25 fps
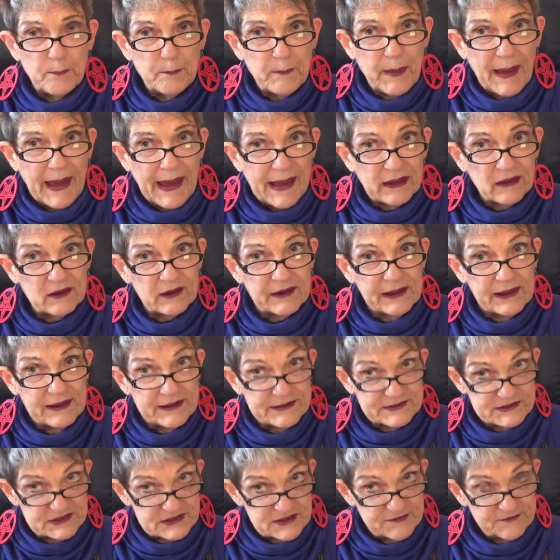
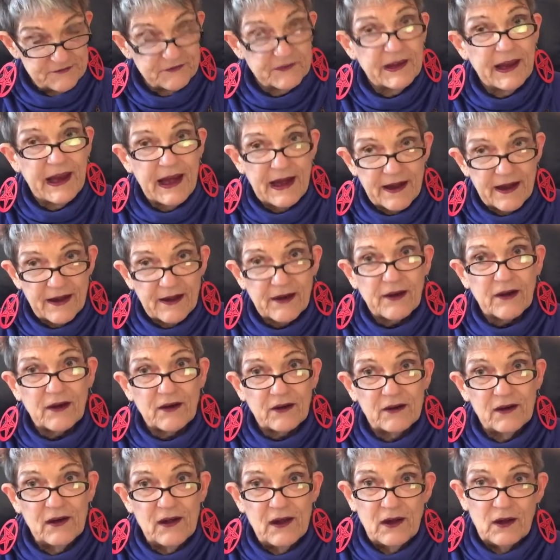palliative
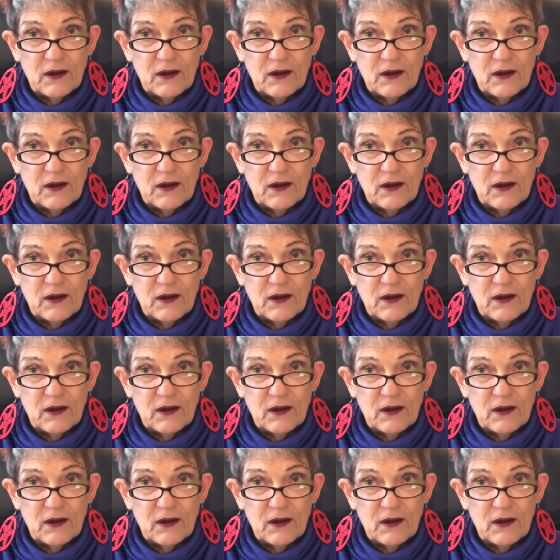care,